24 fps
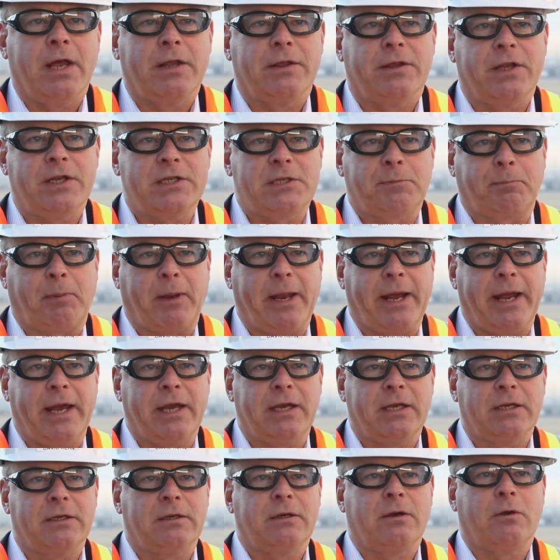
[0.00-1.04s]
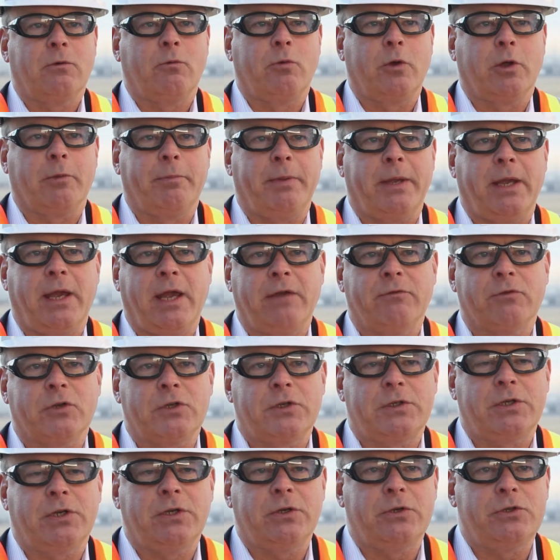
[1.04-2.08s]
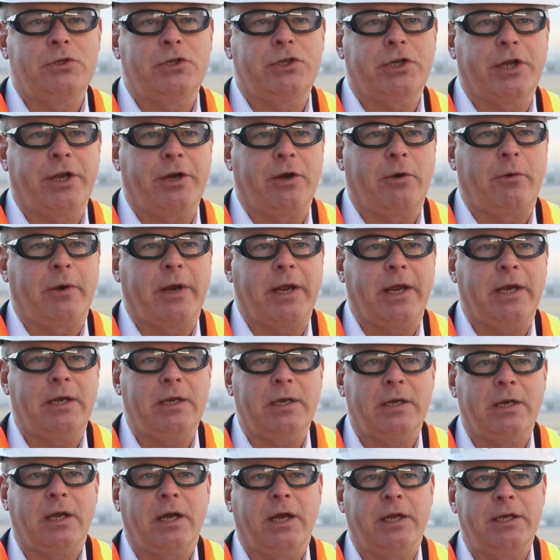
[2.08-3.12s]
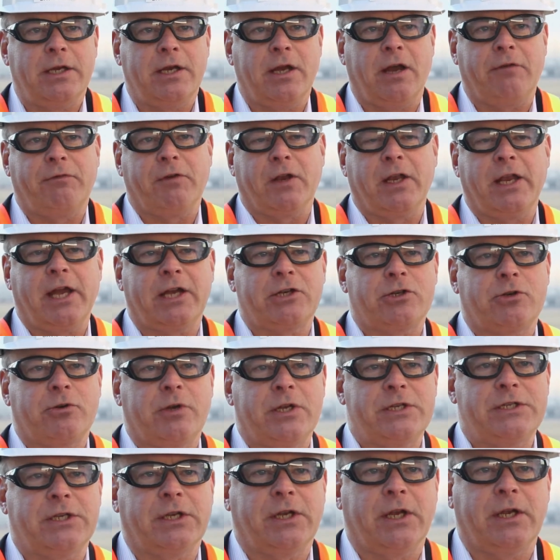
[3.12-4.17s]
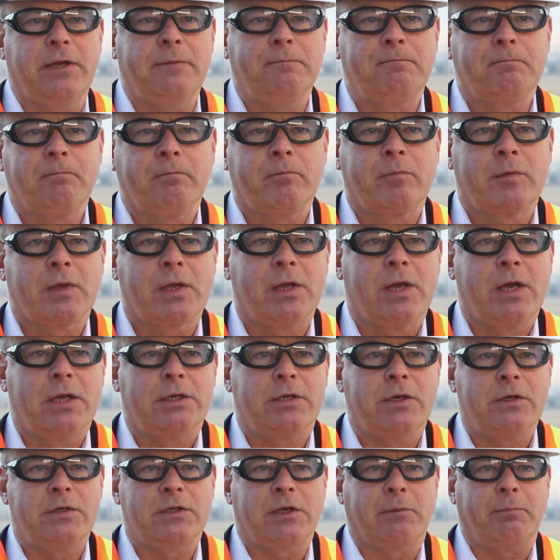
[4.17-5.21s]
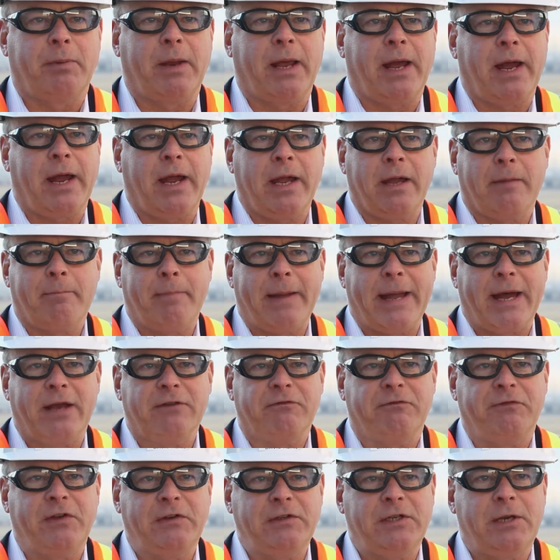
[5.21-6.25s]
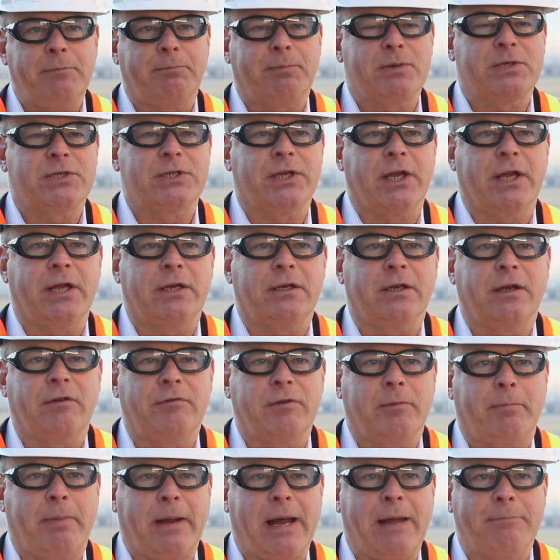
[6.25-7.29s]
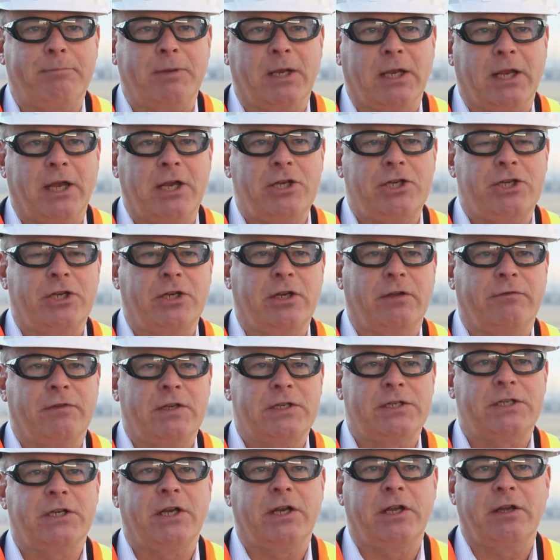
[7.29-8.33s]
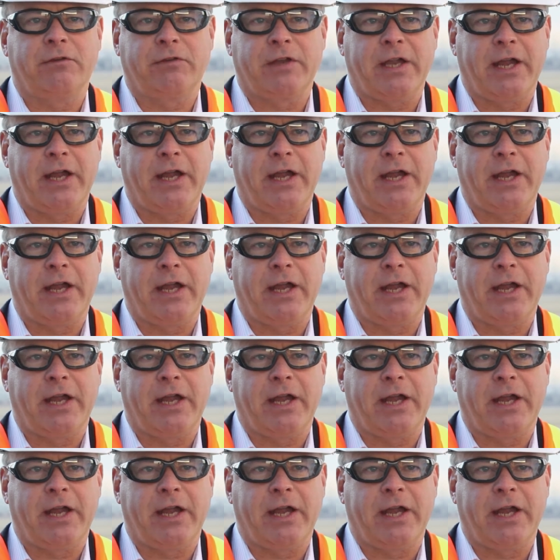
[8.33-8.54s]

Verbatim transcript: This plant will be able to generate enough electricity to supply about fifty percent of the population of the city of